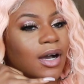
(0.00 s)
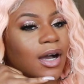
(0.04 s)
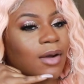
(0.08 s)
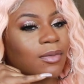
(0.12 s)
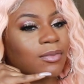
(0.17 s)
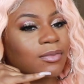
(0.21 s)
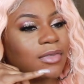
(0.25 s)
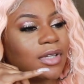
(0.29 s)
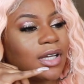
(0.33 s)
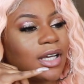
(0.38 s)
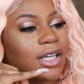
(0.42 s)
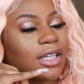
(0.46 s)

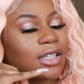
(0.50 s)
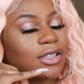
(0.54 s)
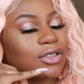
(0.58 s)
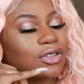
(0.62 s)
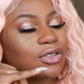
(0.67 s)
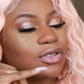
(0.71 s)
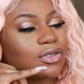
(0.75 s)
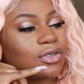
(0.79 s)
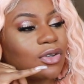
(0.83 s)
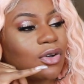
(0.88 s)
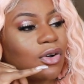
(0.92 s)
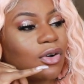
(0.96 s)
I'm like,
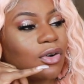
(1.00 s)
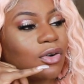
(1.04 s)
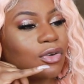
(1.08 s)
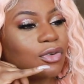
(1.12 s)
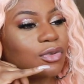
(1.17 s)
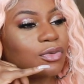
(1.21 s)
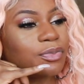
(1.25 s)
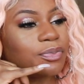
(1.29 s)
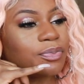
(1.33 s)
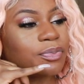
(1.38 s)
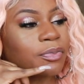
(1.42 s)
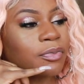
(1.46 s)

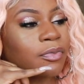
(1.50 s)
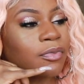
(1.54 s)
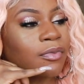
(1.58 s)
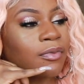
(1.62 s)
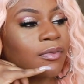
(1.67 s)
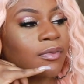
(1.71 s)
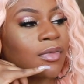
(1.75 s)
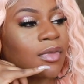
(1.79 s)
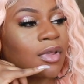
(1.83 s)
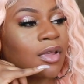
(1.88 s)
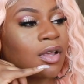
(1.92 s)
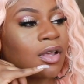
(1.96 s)
so
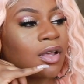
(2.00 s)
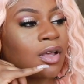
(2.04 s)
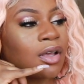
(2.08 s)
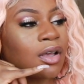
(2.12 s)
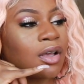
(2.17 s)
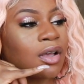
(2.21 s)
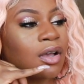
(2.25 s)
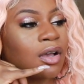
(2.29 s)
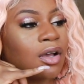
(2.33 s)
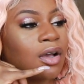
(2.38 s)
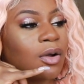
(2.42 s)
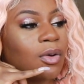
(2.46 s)

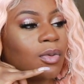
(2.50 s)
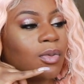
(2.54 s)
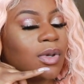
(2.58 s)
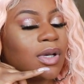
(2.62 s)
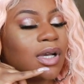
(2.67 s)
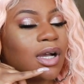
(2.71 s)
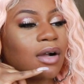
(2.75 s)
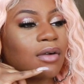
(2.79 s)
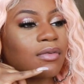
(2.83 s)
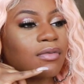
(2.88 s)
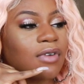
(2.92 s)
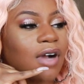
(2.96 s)
we
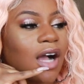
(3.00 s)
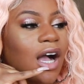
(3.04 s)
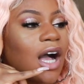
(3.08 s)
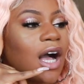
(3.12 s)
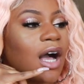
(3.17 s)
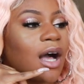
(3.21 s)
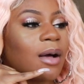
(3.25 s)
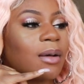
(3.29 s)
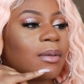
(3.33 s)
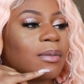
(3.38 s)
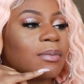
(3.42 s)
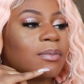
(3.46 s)
got
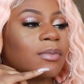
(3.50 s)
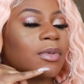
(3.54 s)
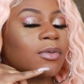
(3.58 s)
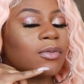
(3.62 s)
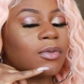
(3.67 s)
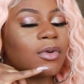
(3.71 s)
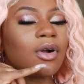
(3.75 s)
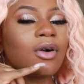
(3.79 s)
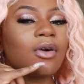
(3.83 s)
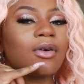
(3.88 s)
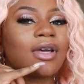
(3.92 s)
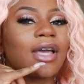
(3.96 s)
robbed, but
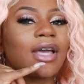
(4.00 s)
we're